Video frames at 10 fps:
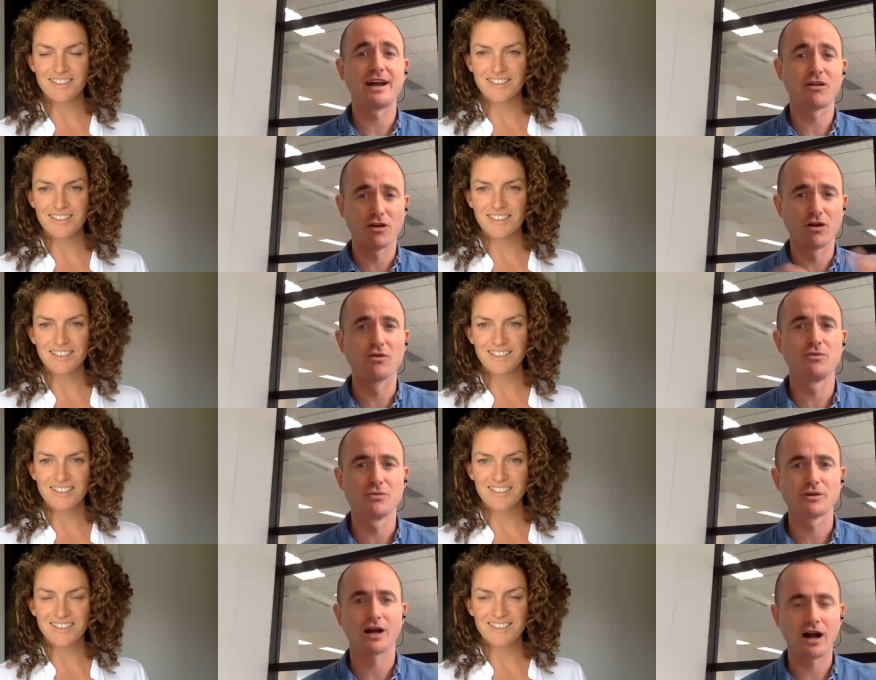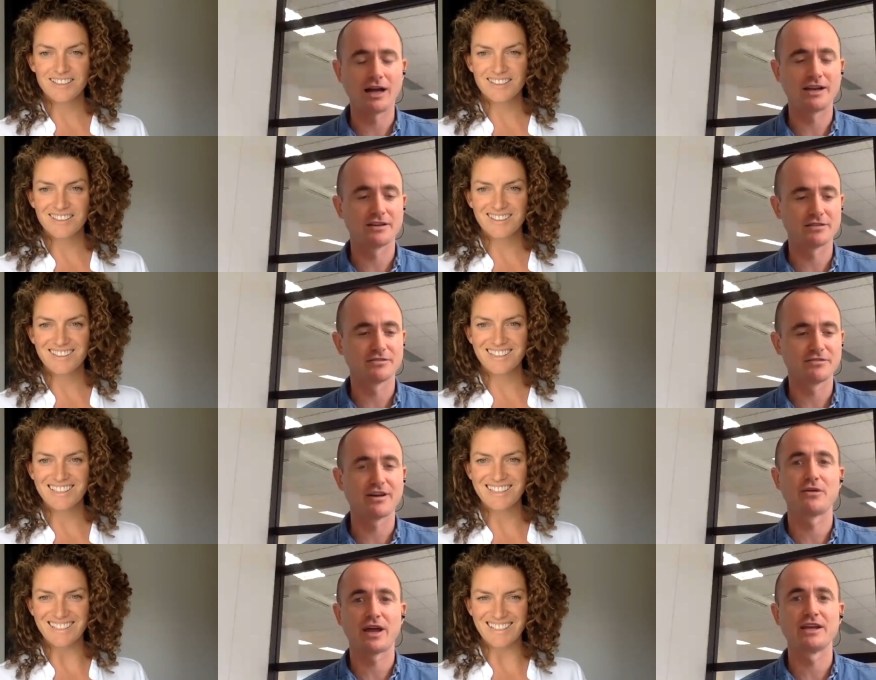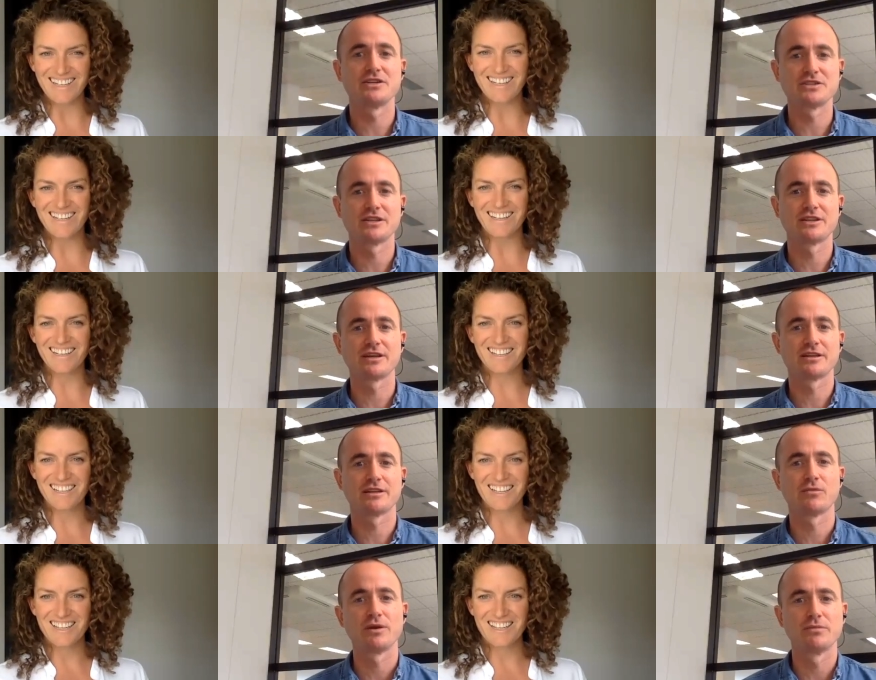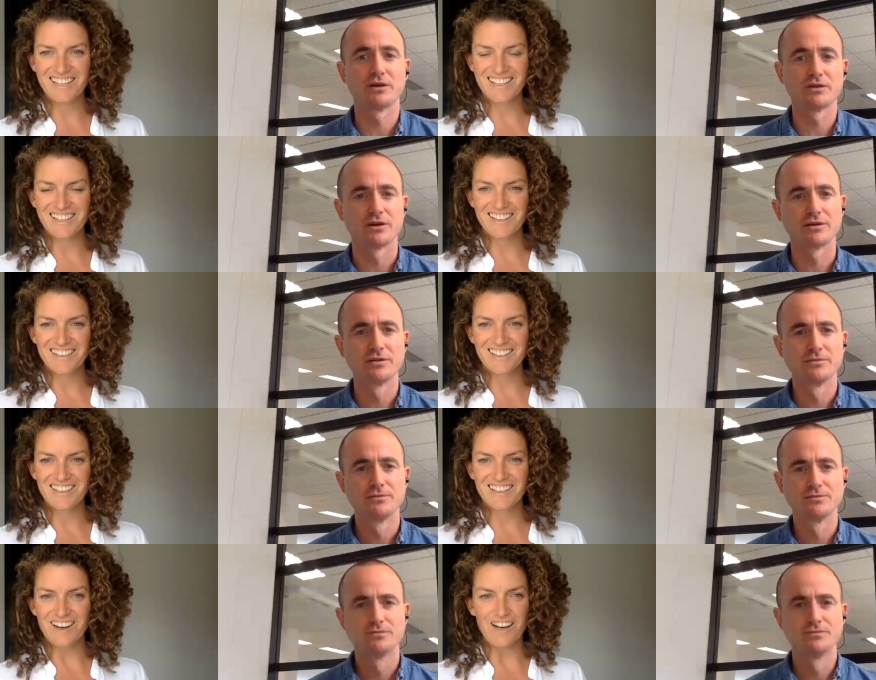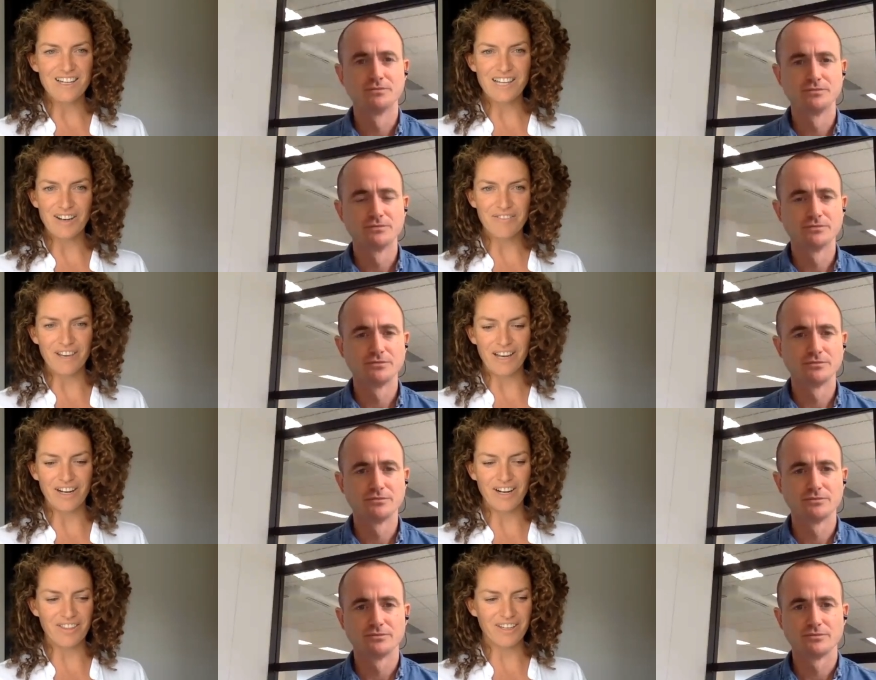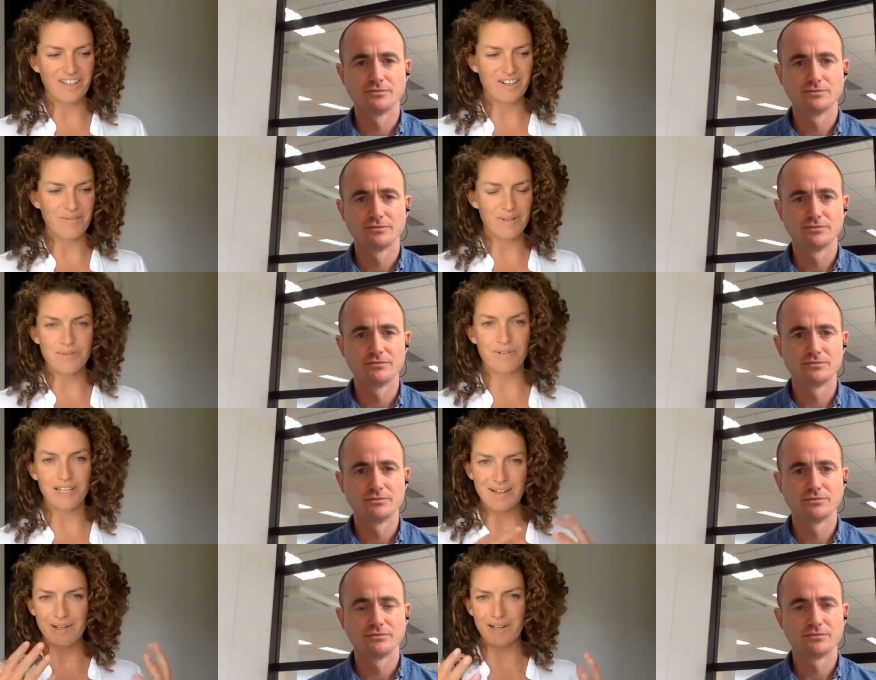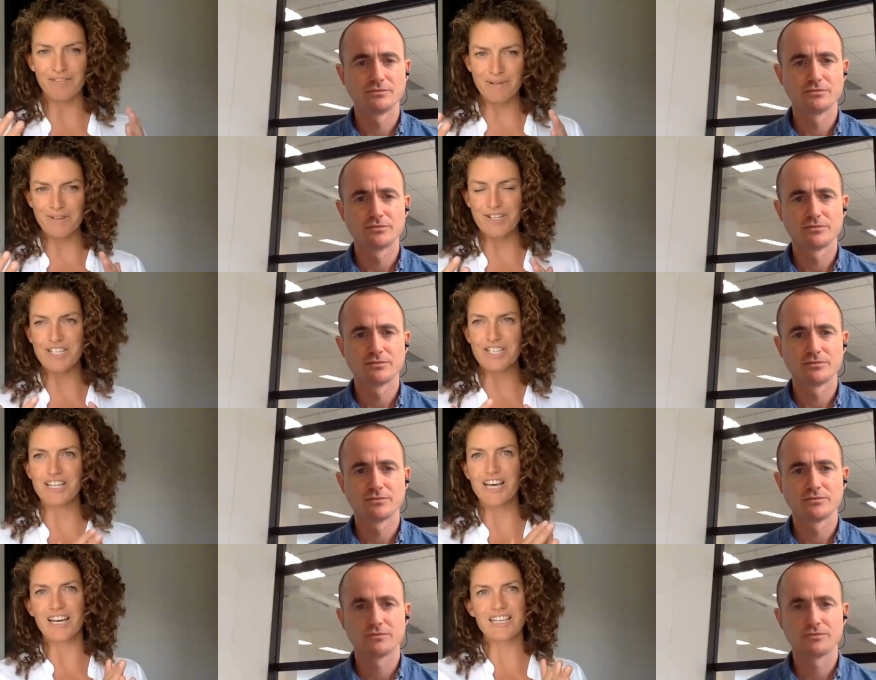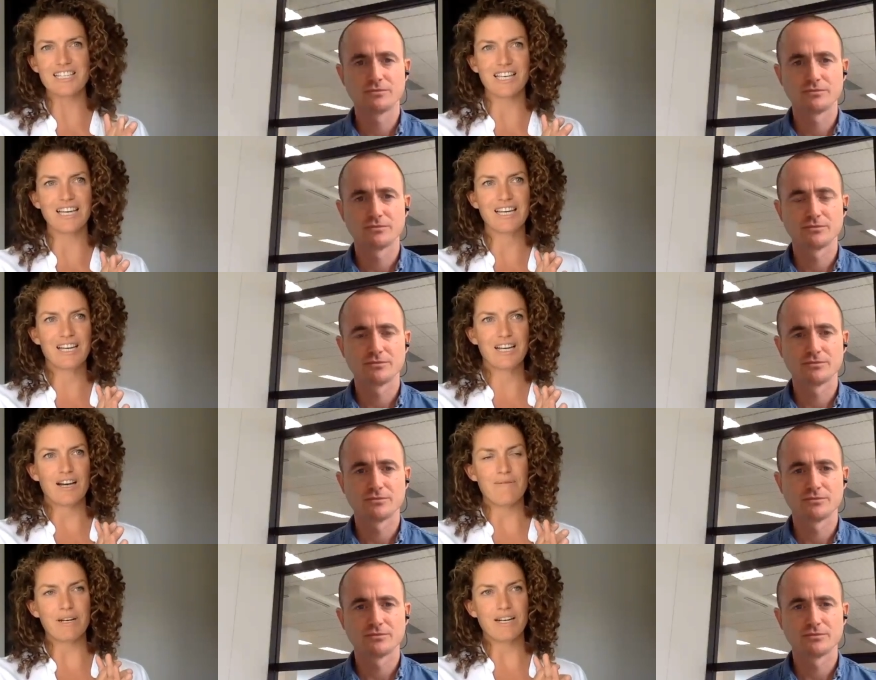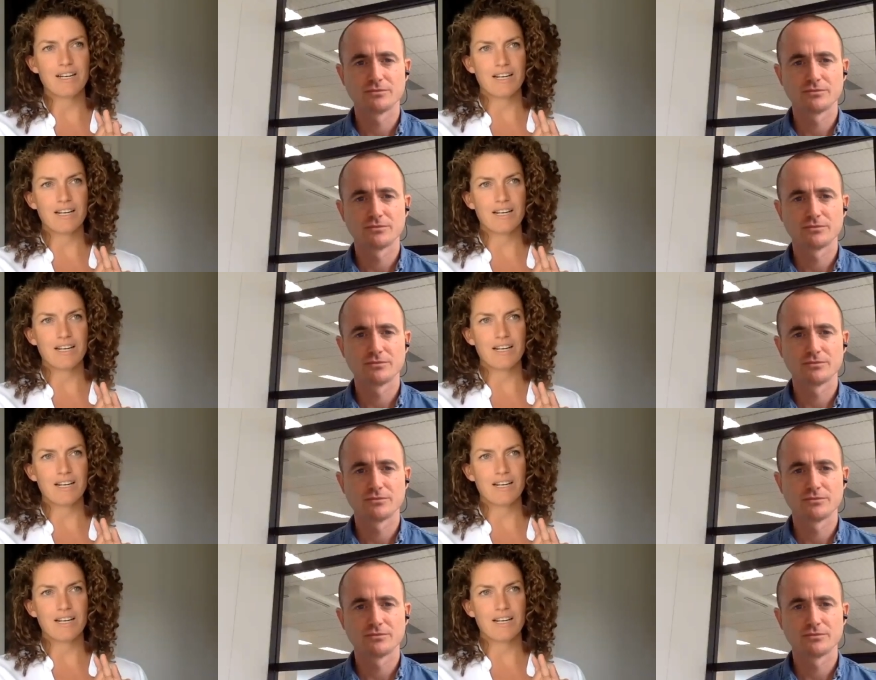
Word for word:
Speaker 1: our own kind of foundation that, that we build on.
Speaker 2: I love that. And I think, you know, what's really coming up for me when you share that is that, I mean,